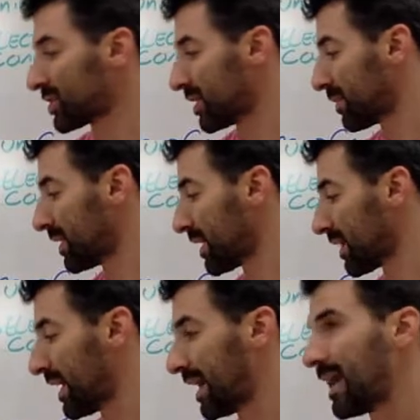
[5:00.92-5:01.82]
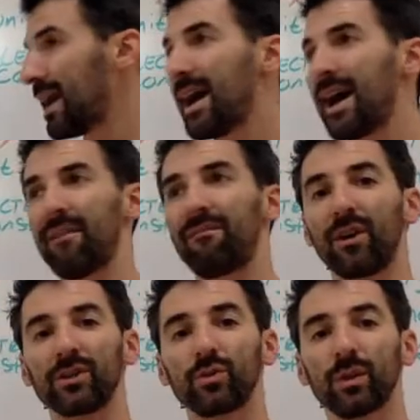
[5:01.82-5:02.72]
are something that have
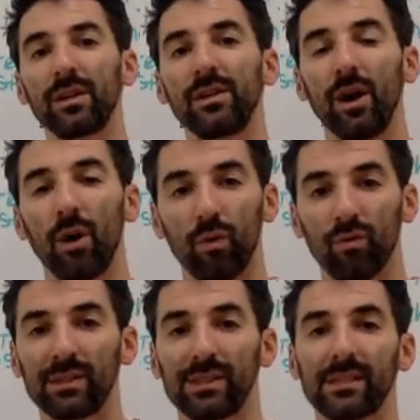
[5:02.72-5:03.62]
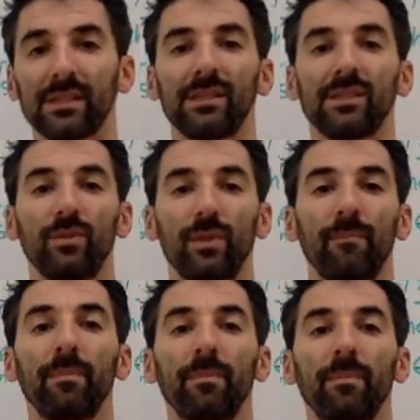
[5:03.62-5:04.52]
virtually no resistance to
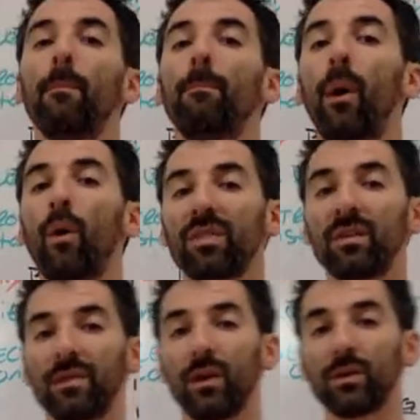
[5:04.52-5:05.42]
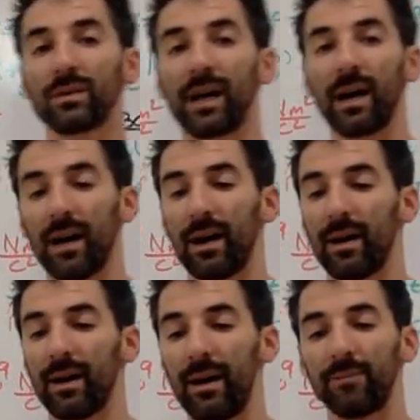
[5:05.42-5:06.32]
them. Both of those
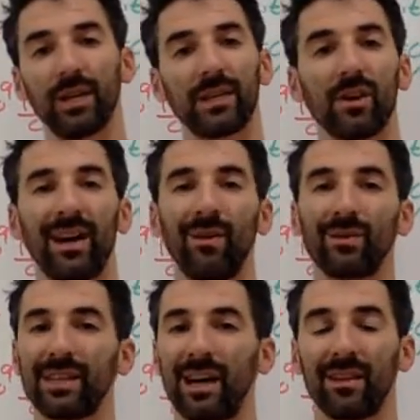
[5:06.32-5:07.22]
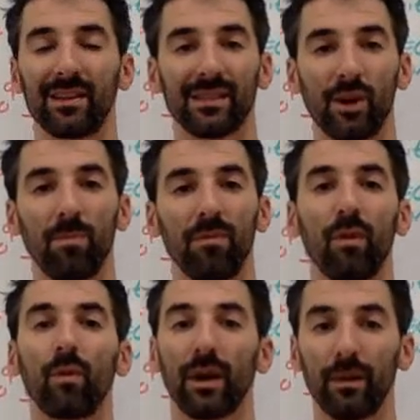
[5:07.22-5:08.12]
objects are outside of the scope of
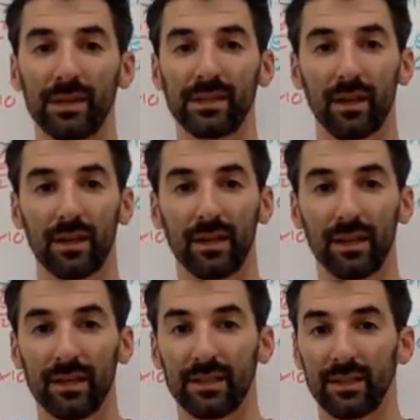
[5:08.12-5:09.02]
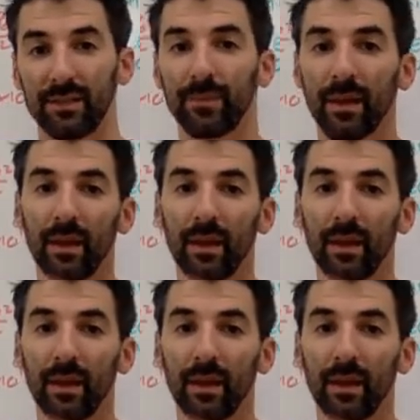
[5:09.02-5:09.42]
what we're going to be studying this year.